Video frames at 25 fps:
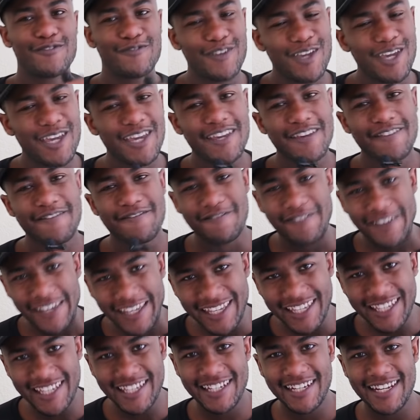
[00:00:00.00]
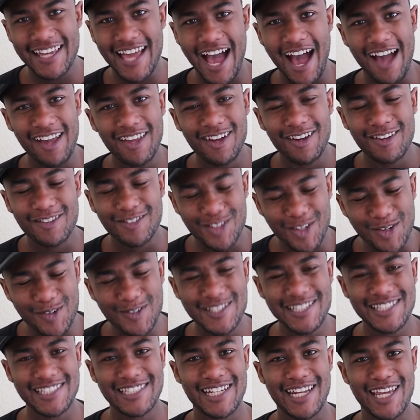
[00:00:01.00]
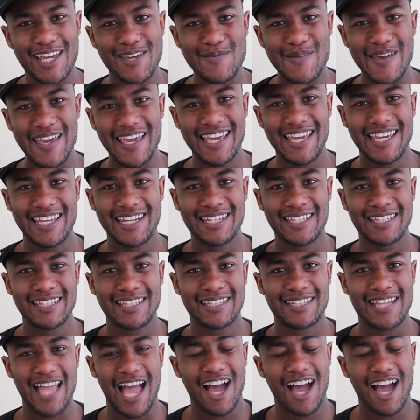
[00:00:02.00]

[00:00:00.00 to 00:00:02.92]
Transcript: Vivid? How y'all doing today, man?